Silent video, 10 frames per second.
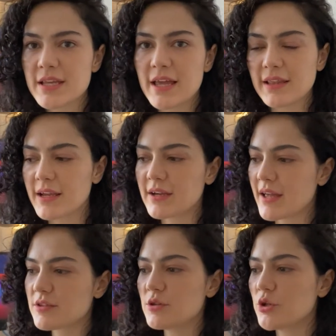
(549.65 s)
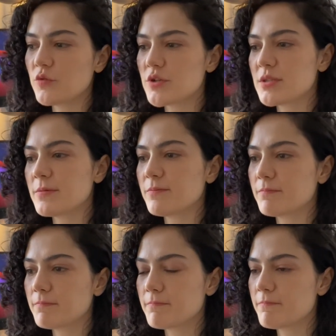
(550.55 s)
and like at the university
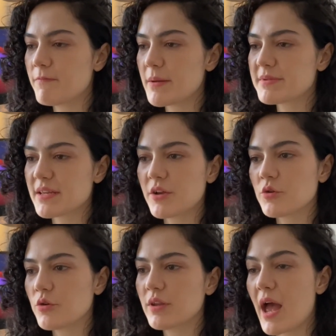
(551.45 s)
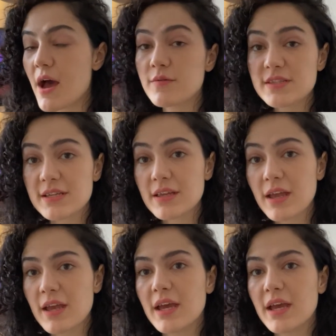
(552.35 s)
website on housing,